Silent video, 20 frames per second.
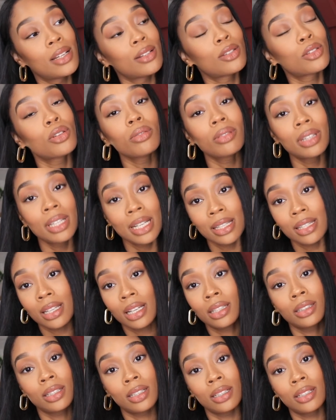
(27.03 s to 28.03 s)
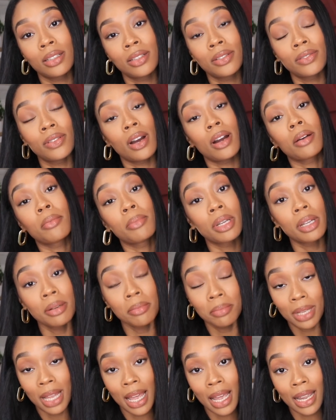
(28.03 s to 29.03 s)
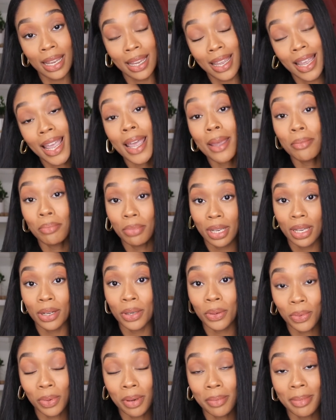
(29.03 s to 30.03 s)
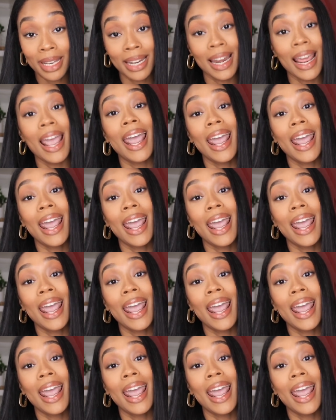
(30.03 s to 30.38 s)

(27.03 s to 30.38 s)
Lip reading: two things I love are being Black and being a woman.